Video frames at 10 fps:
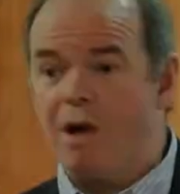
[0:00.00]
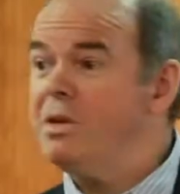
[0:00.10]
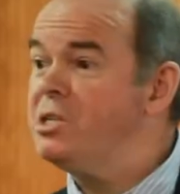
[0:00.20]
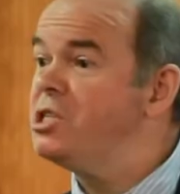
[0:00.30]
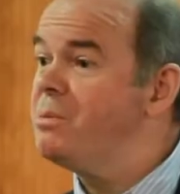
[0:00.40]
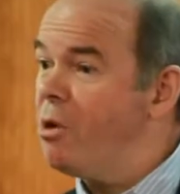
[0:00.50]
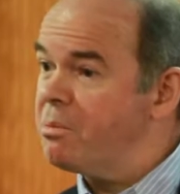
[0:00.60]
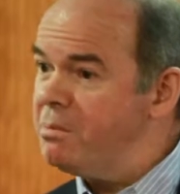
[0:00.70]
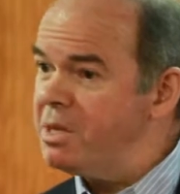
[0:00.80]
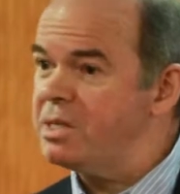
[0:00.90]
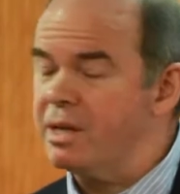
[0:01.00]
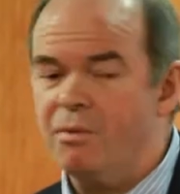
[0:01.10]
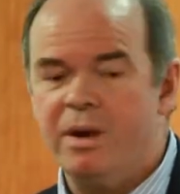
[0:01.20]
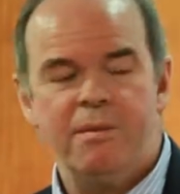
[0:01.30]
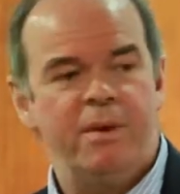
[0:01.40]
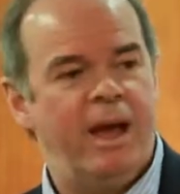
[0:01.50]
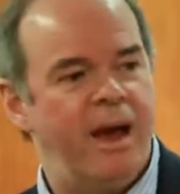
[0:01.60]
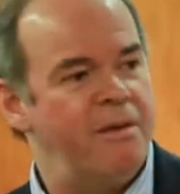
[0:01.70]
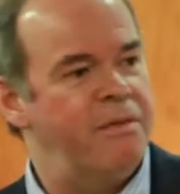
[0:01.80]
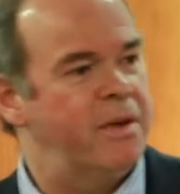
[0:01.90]
are reasons to be optimistic. We, we
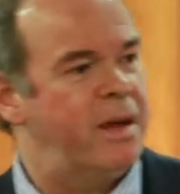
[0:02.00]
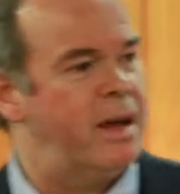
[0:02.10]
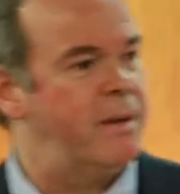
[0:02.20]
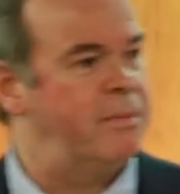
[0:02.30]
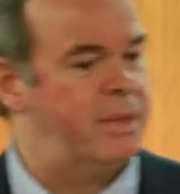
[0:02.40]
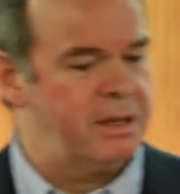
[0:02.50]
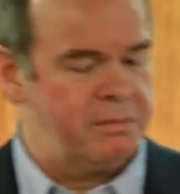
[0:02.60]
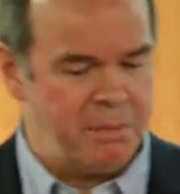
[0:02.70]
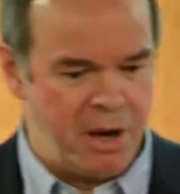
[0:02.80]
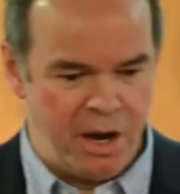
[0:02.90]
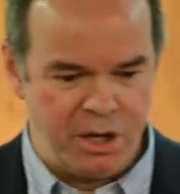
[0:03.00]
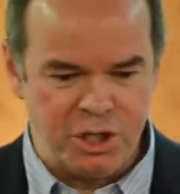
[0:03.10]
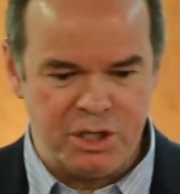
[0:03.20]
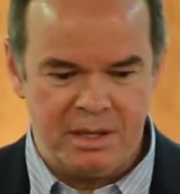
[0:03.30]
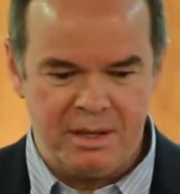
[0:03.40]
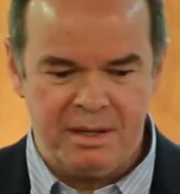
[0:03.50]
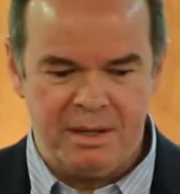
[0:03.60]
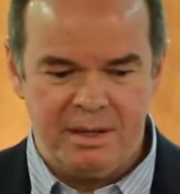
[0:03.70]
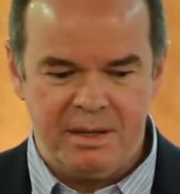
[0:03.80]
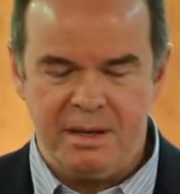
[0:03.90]
have um, urged
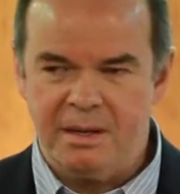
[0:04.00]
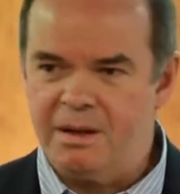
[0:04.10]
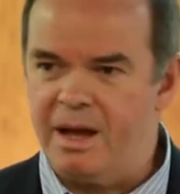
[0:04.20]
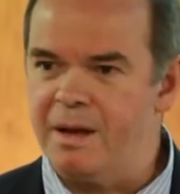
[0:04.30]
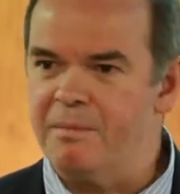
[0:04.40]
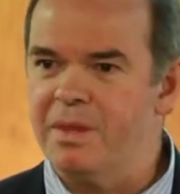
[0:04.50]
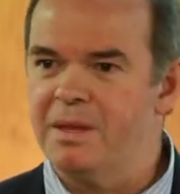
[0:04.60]
uh,